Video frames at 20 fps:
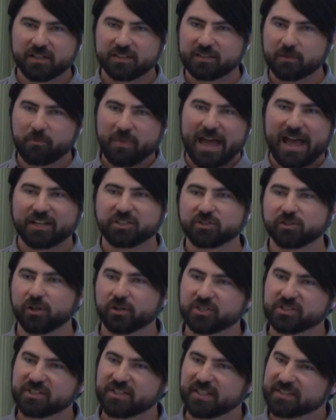to patch
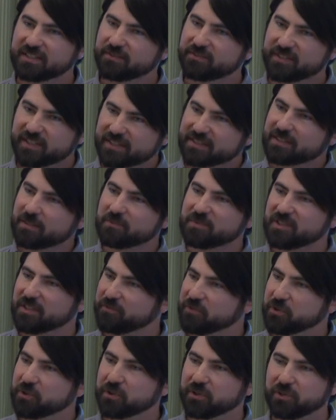large sets of systems
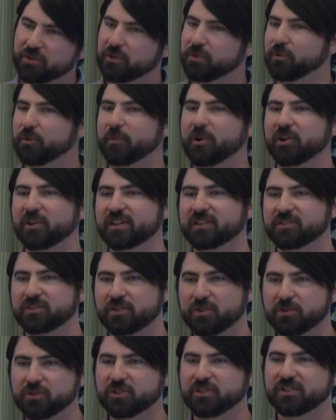if you can do remote
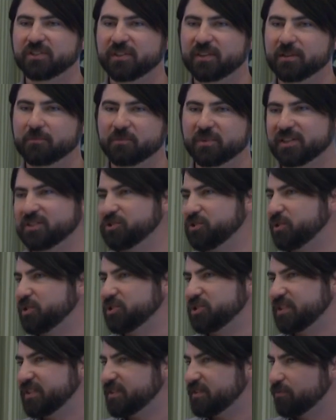execution to them because you
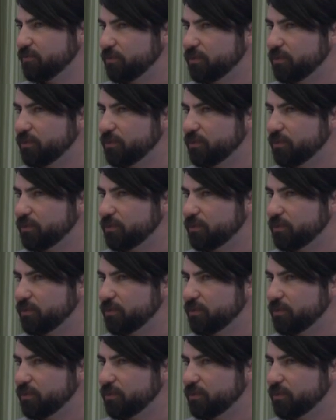can just